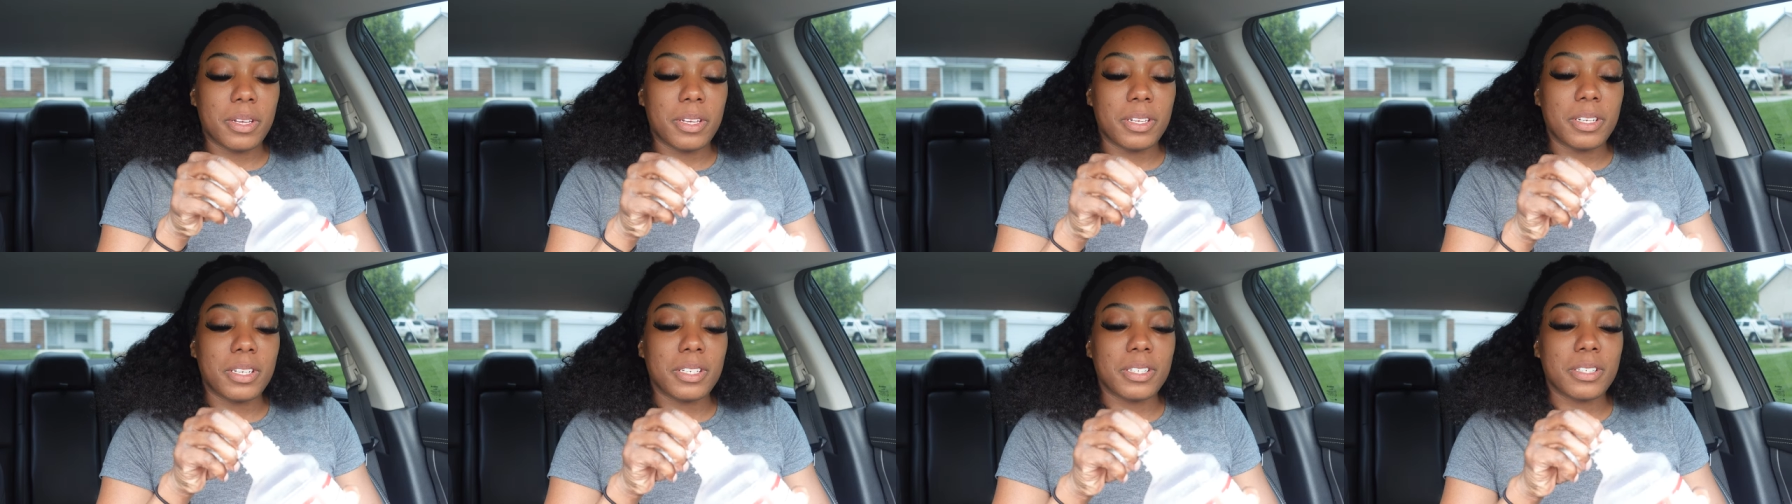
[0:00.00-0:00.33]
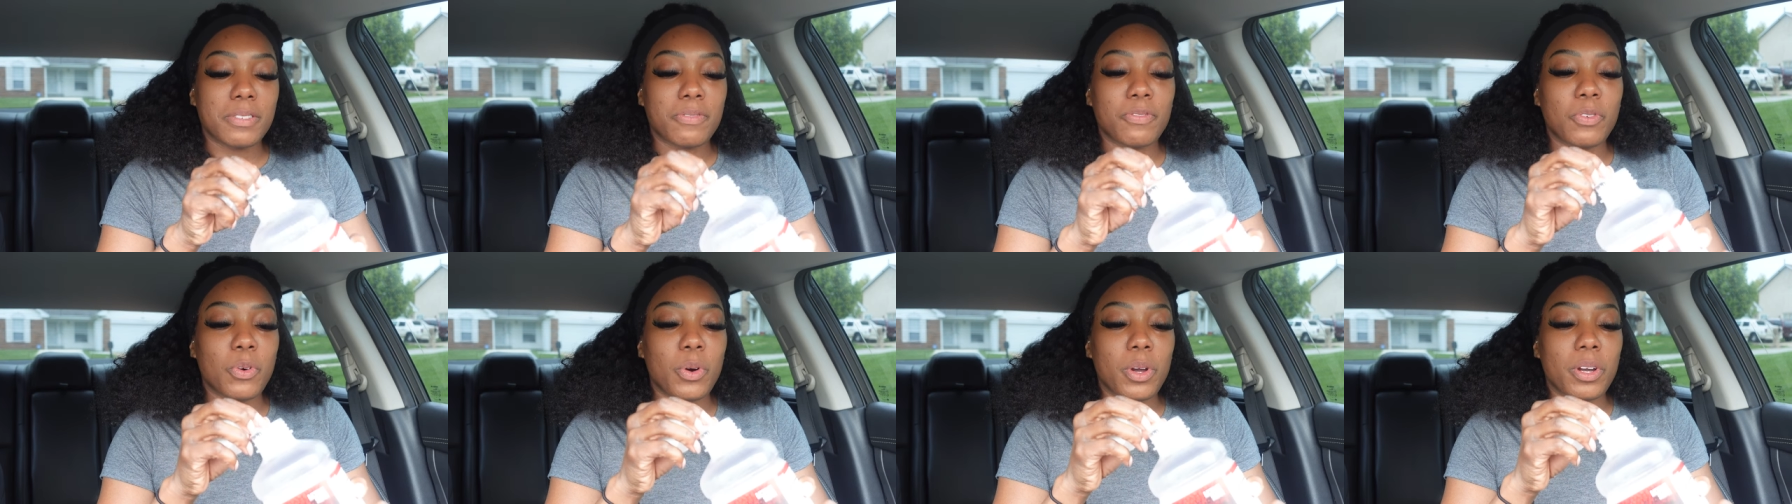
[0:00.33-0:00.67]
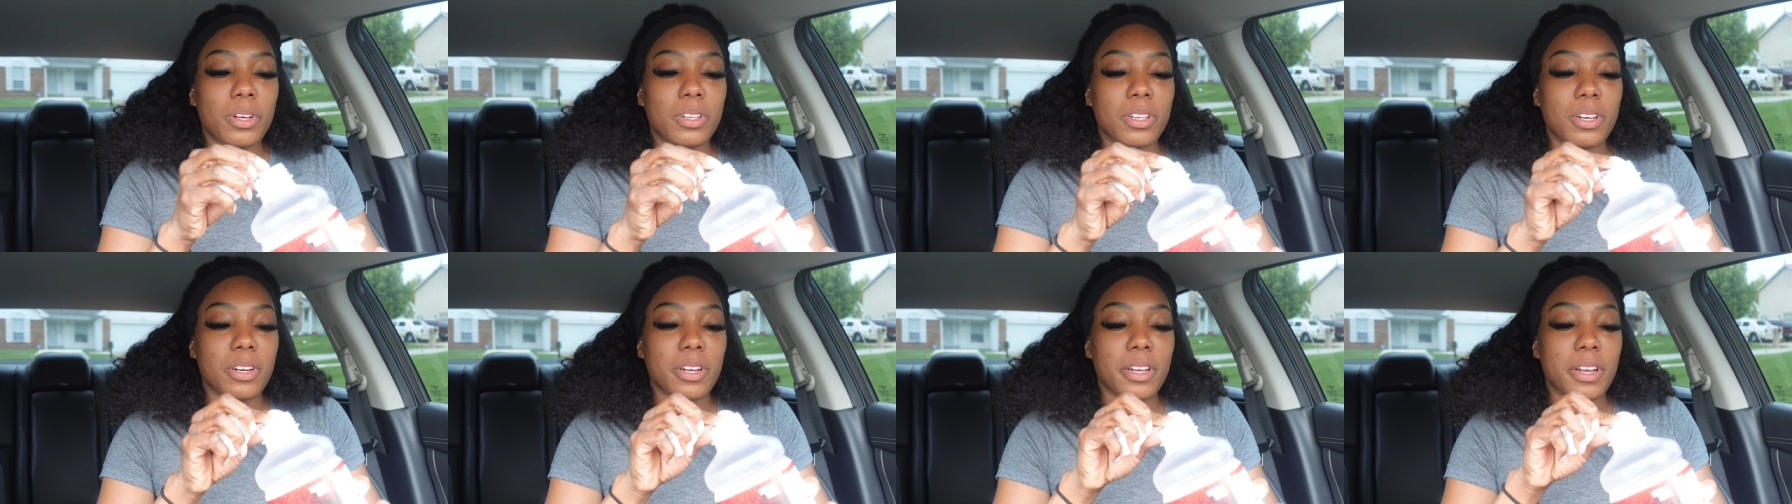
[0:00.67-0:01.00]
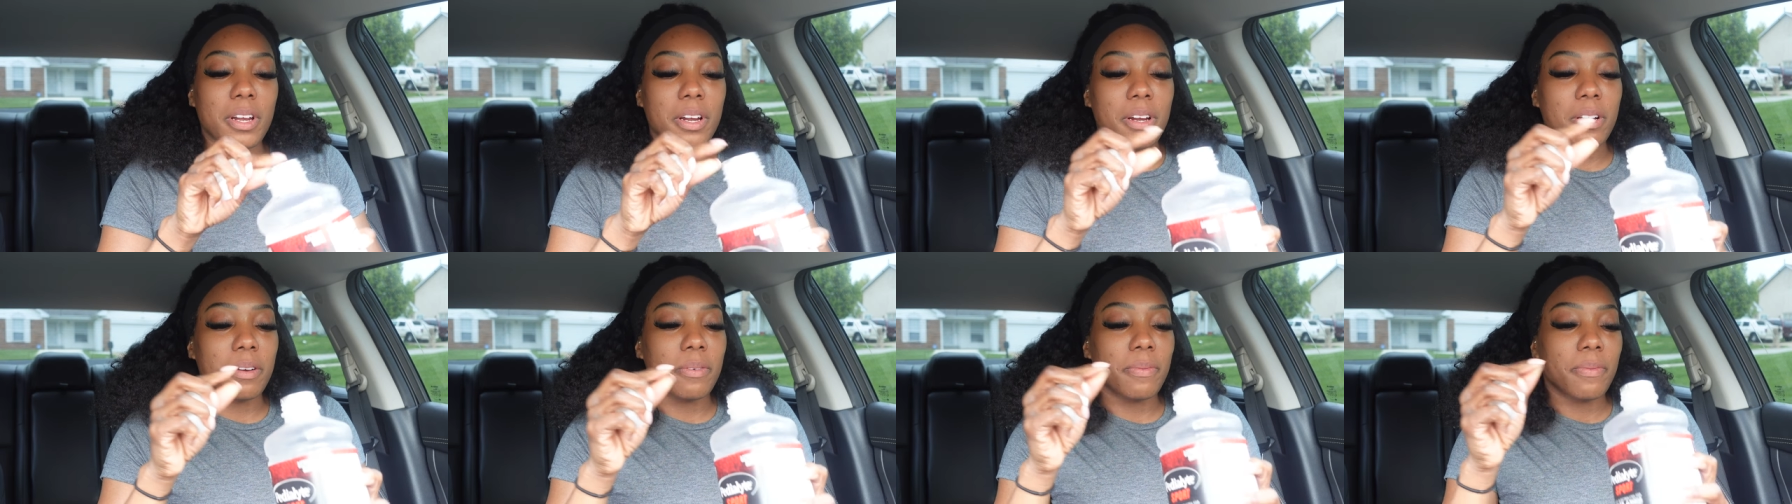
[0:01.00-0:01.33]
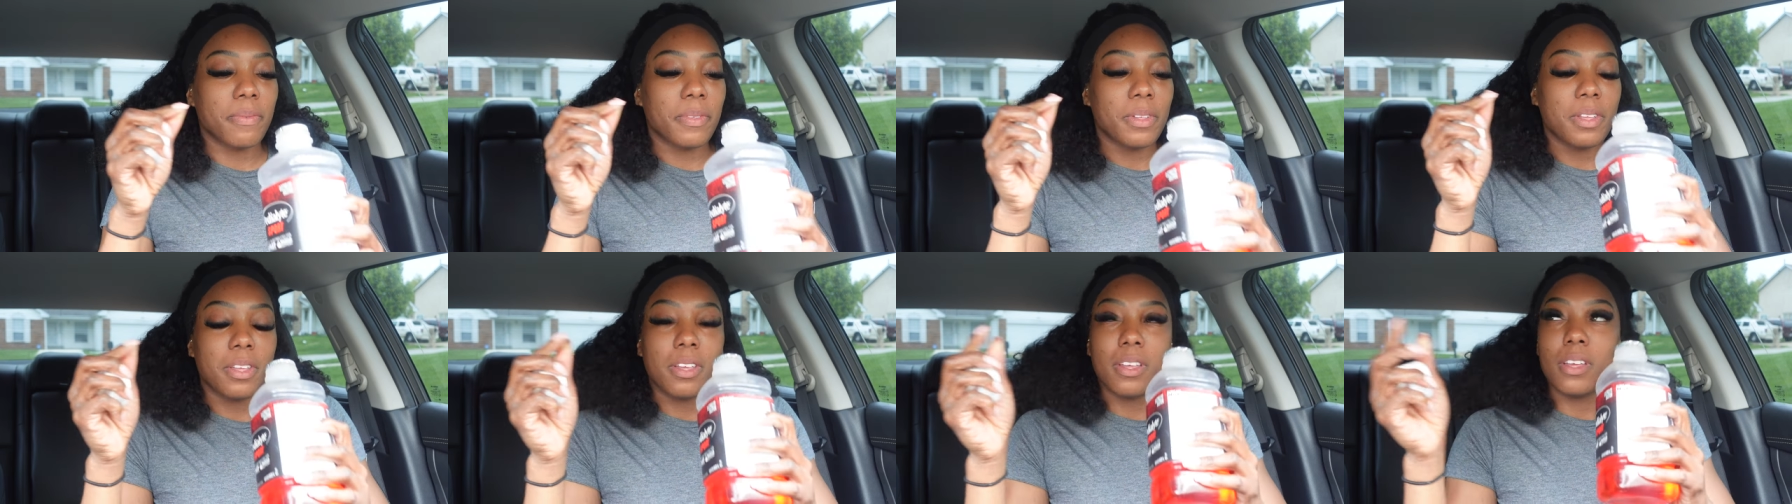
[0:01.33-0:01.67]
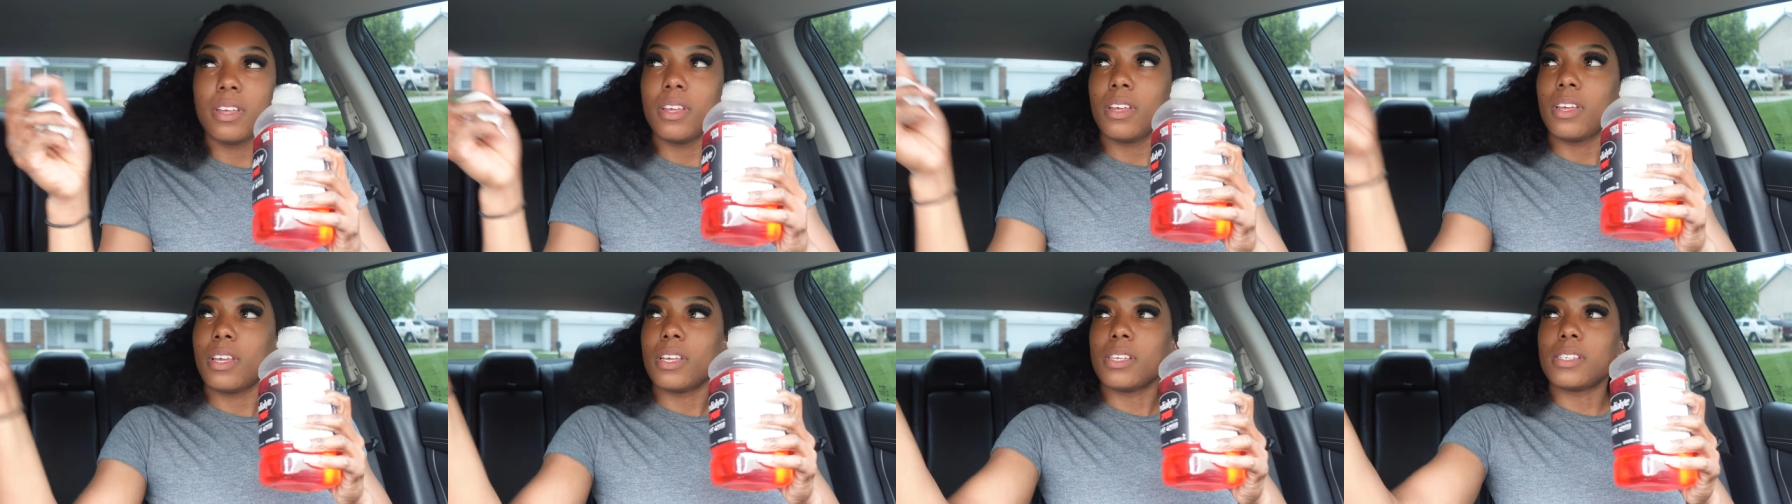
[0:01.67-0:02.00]
And this foil on here
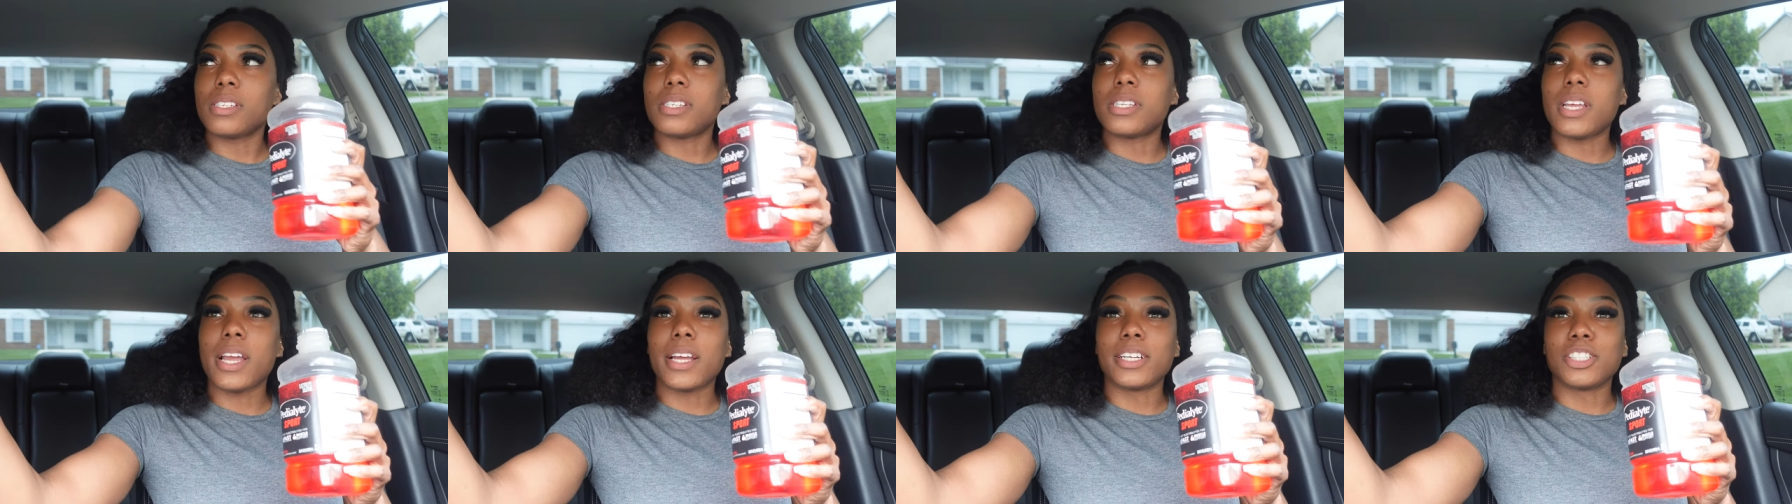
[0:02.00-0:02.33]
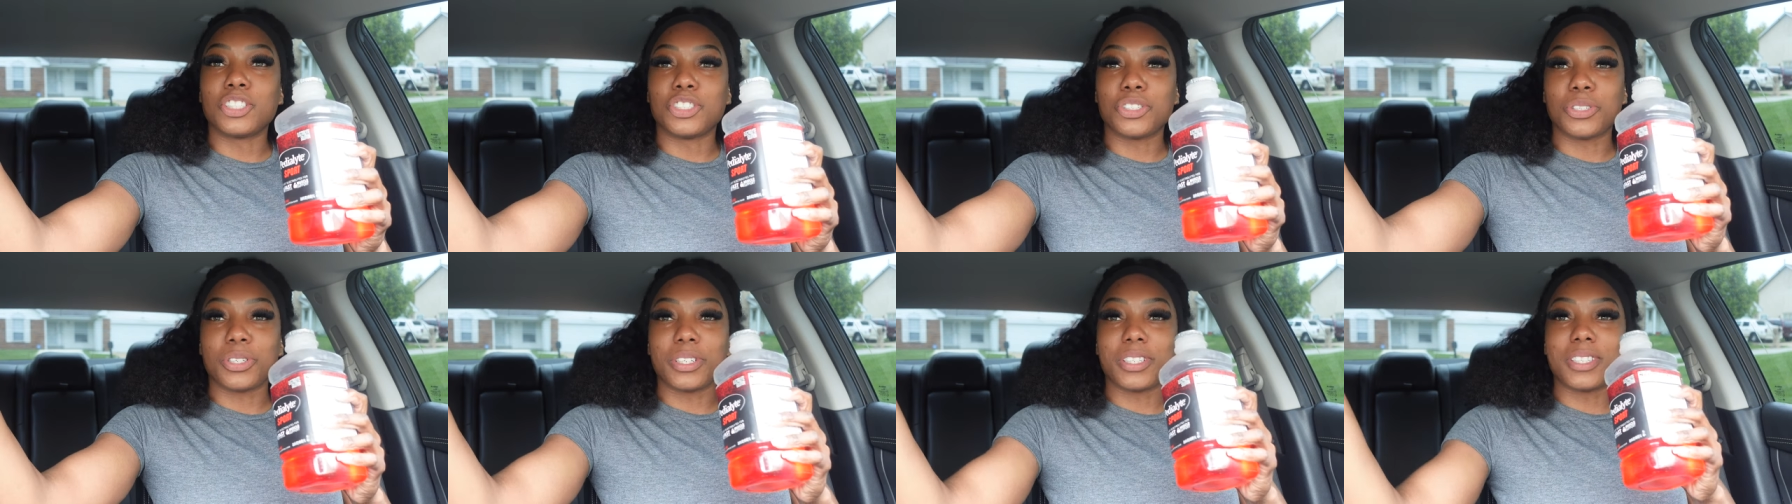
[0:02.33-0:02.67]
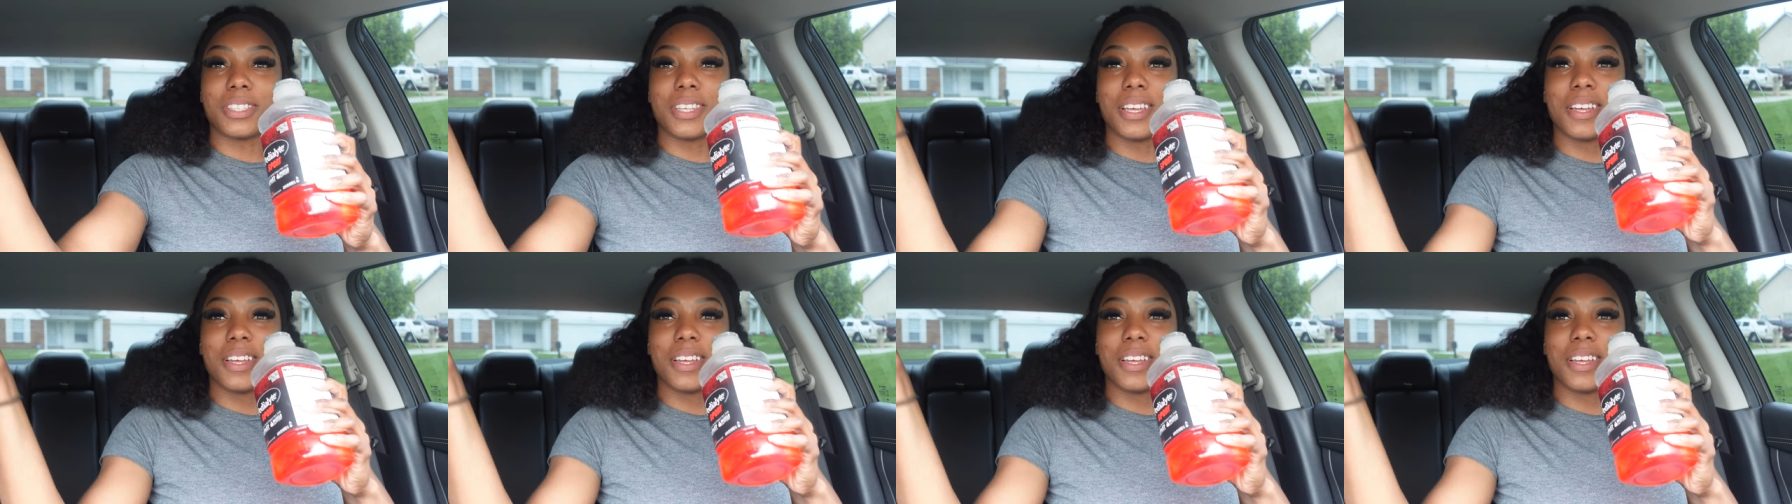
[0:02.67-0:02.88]
is dangerous.